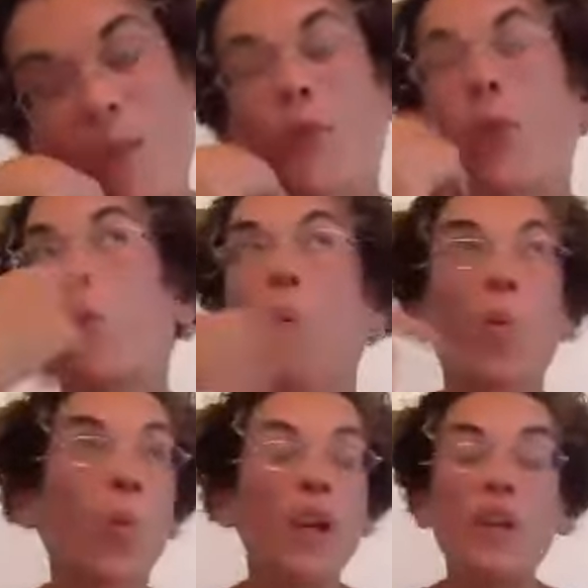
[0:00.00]
for
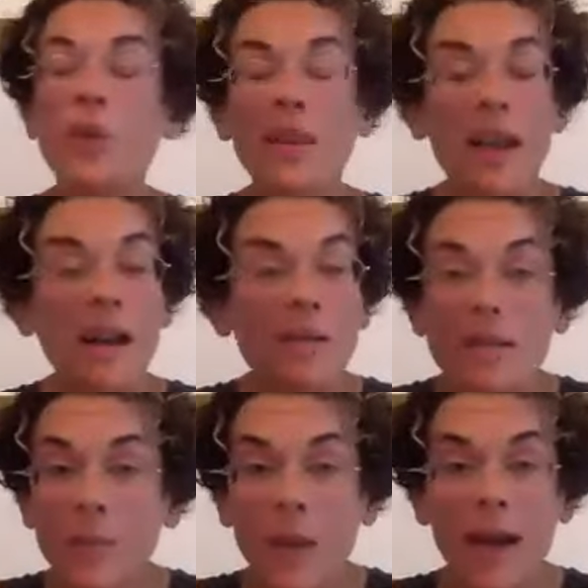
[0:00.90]
what you allowed
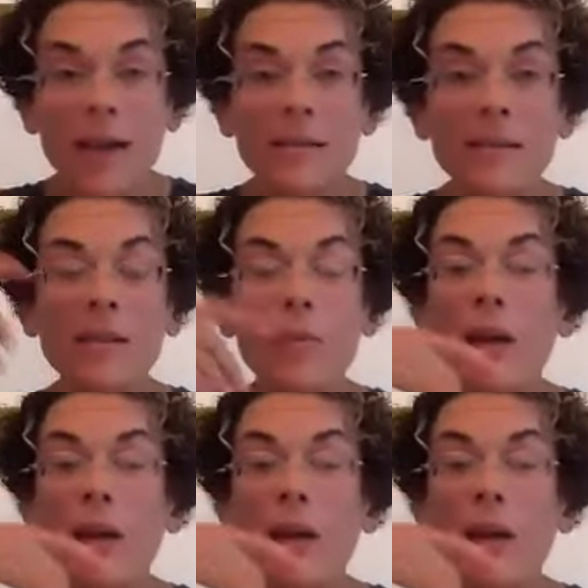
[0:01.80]
in the past,